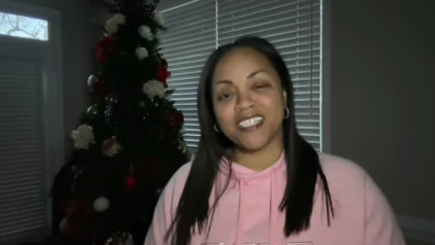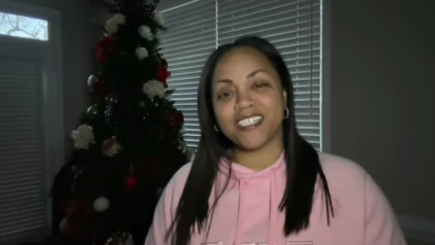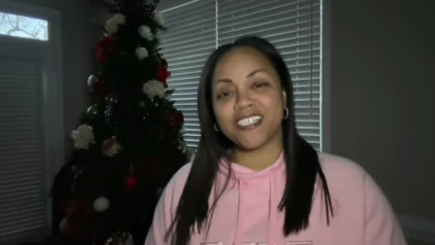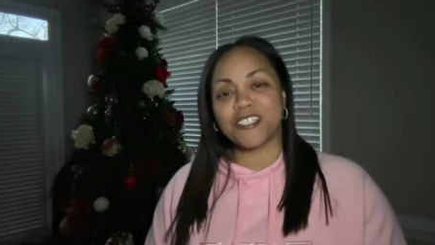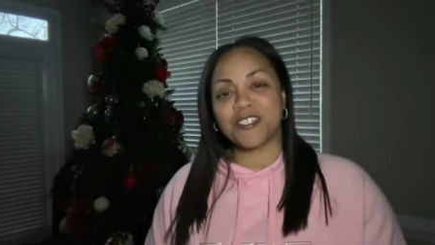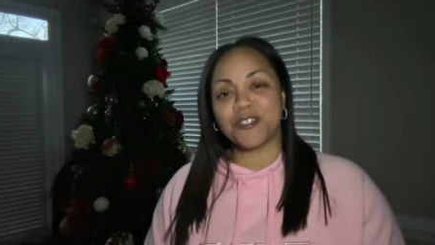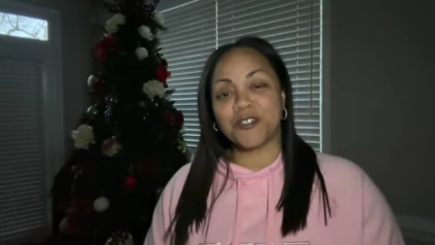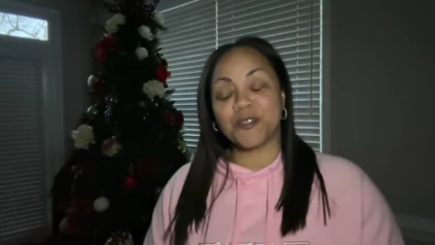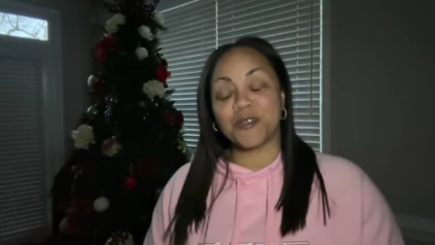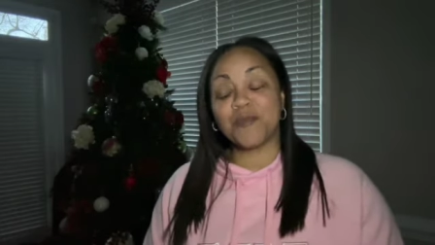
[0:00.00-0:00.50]

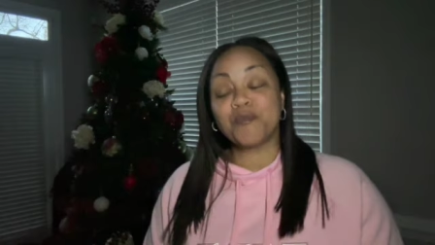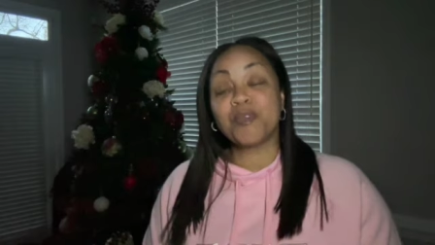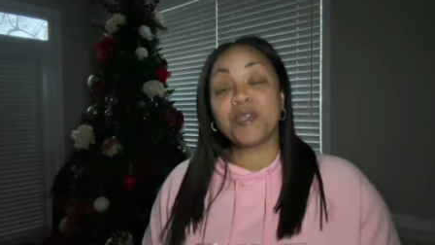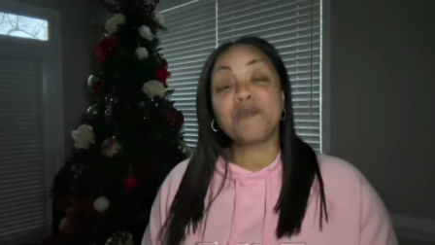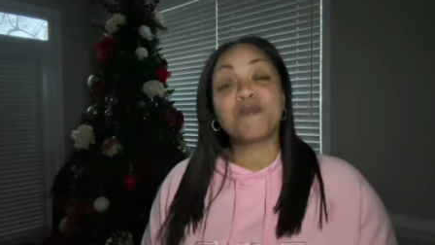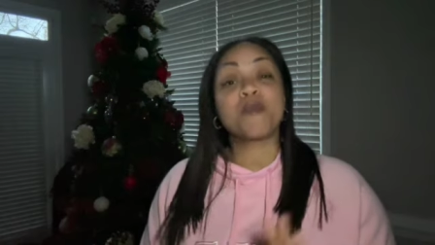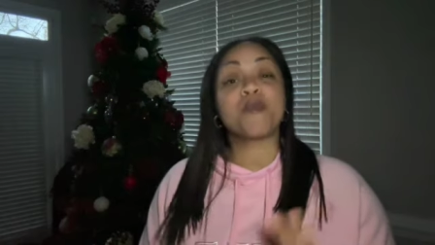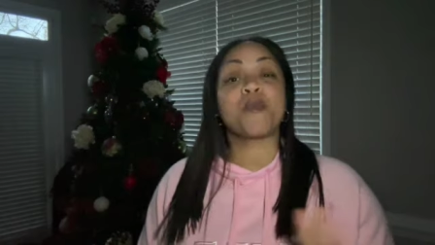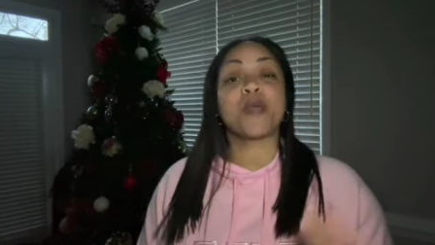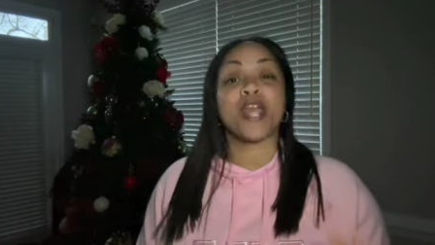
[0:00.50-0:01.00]
So be
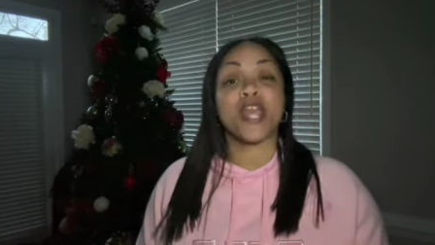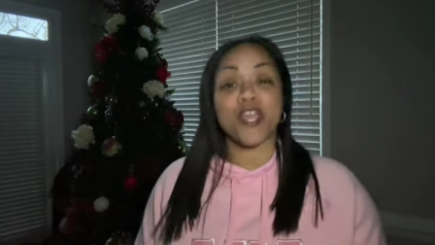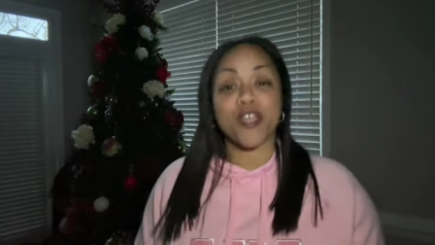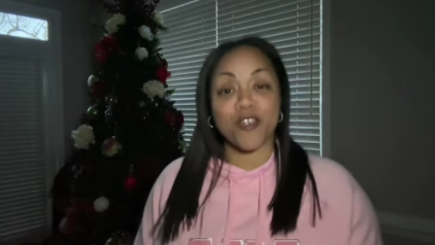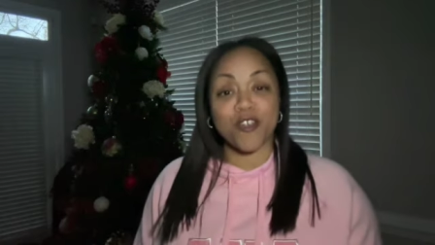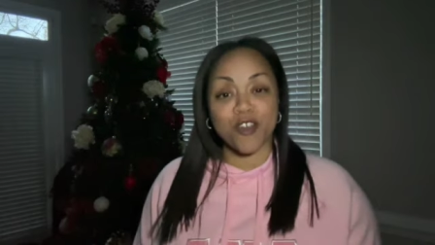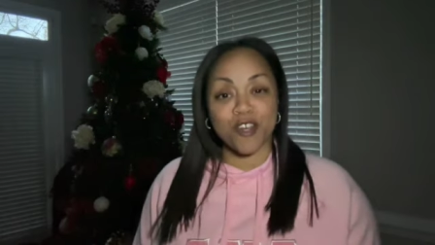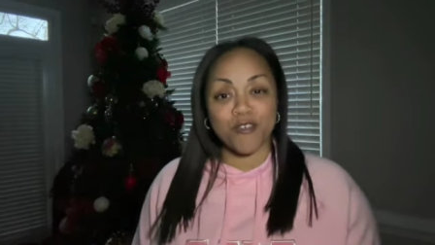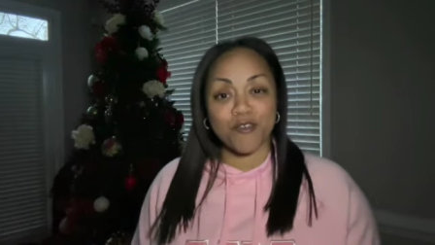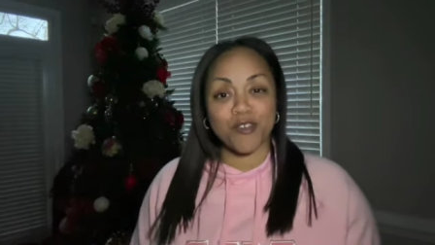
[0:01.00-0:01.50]

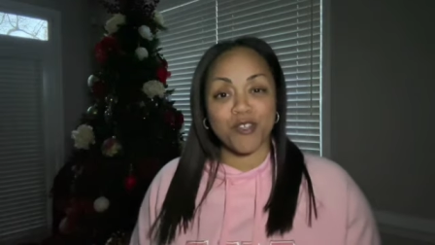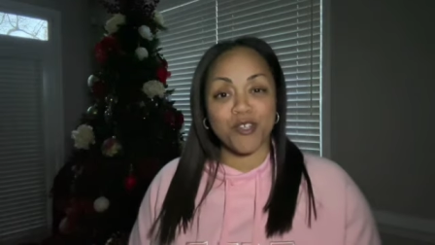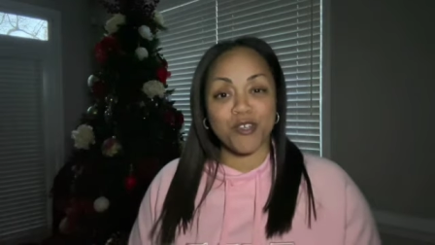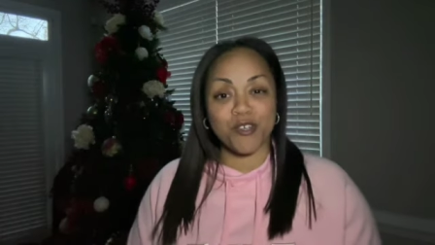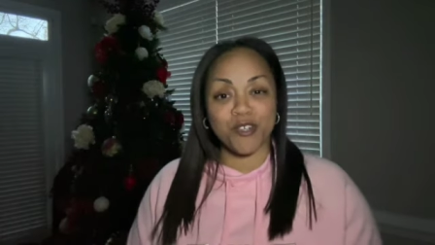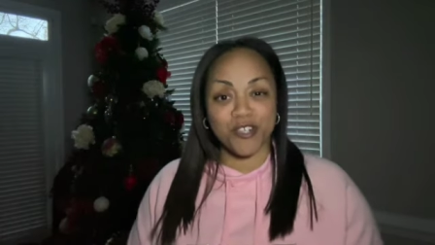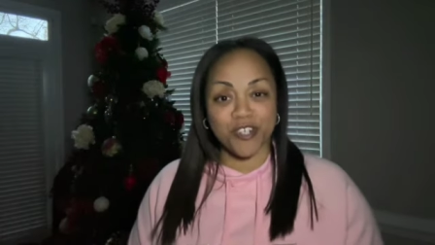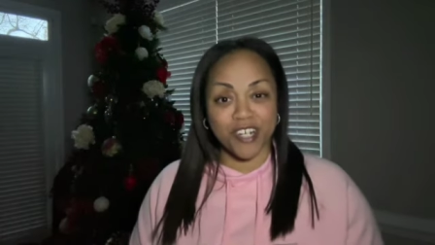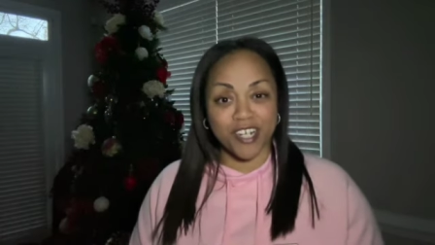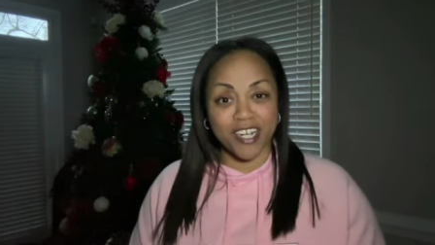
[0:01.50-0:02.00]
prepared if you go
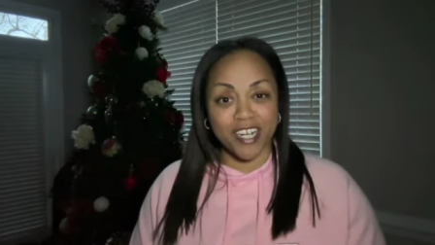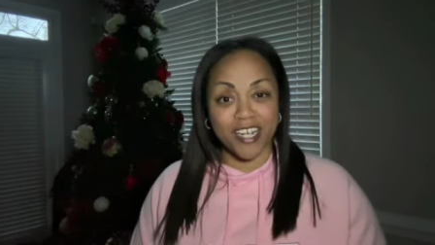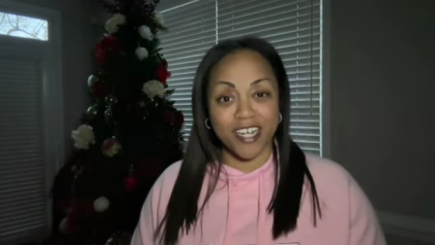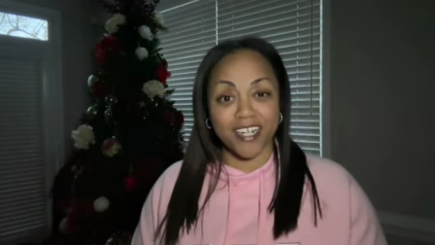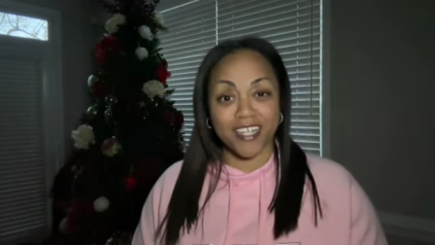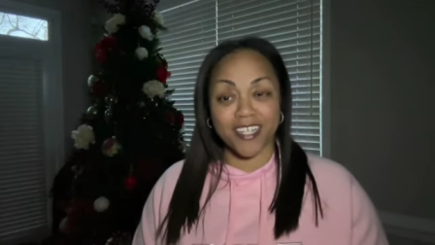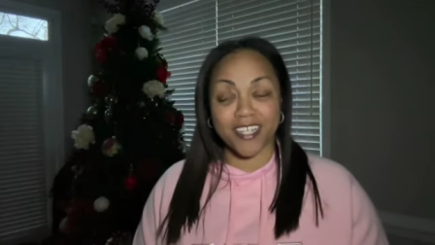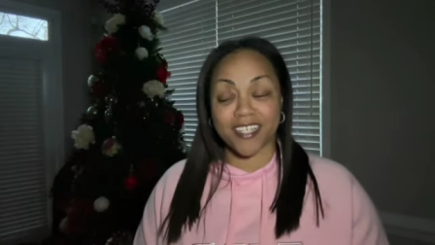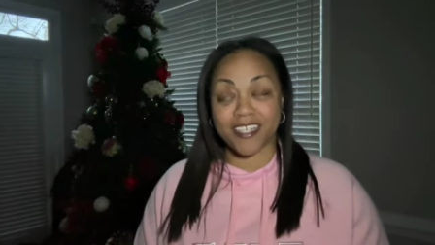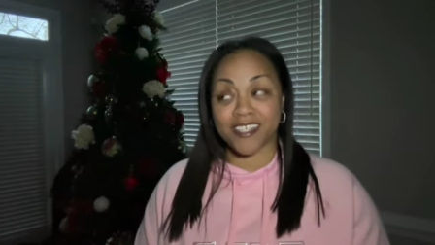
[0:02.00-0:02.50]
to Grenada
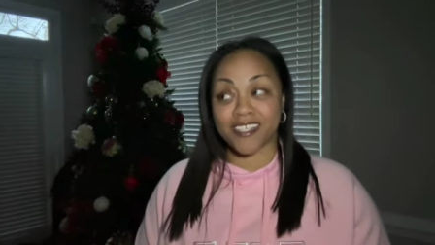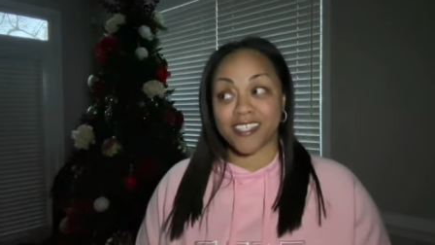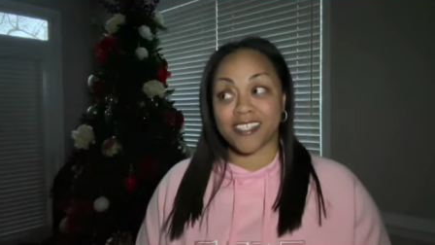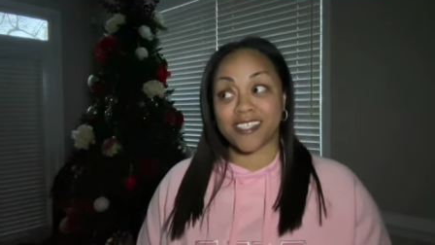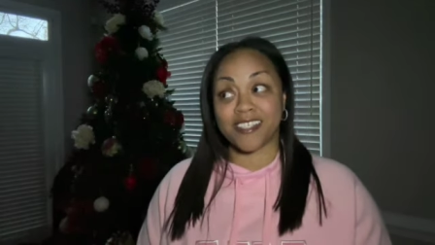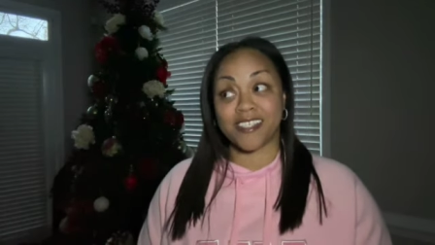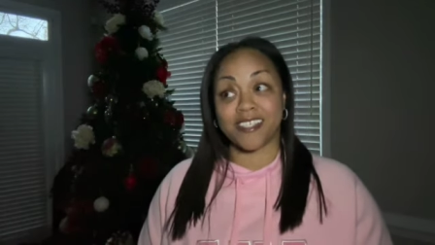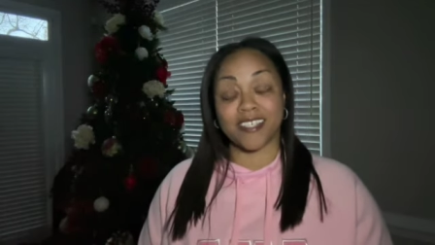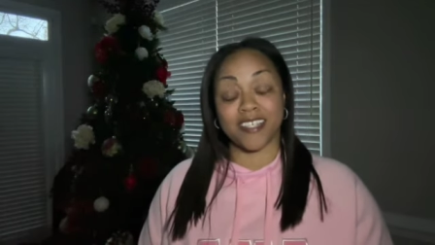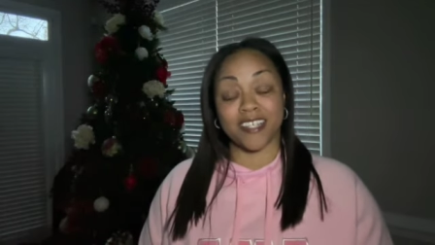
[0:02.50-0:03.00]

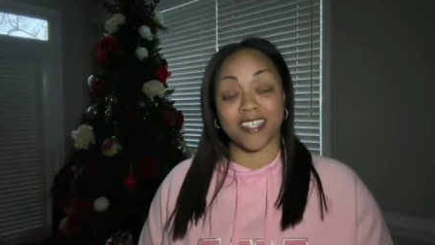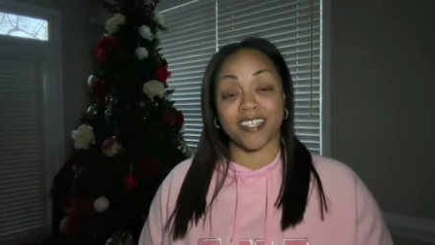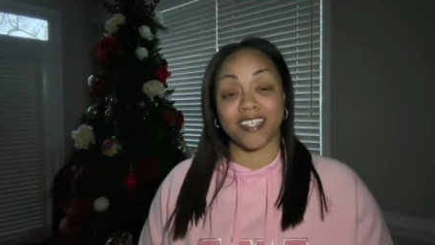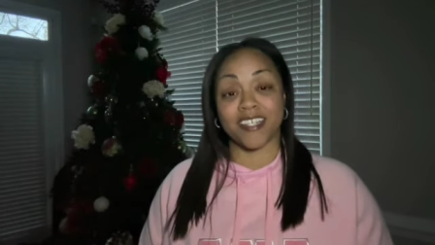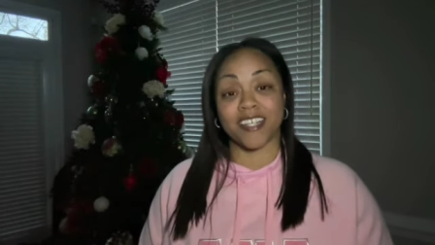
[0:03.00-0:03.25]
because, yeah,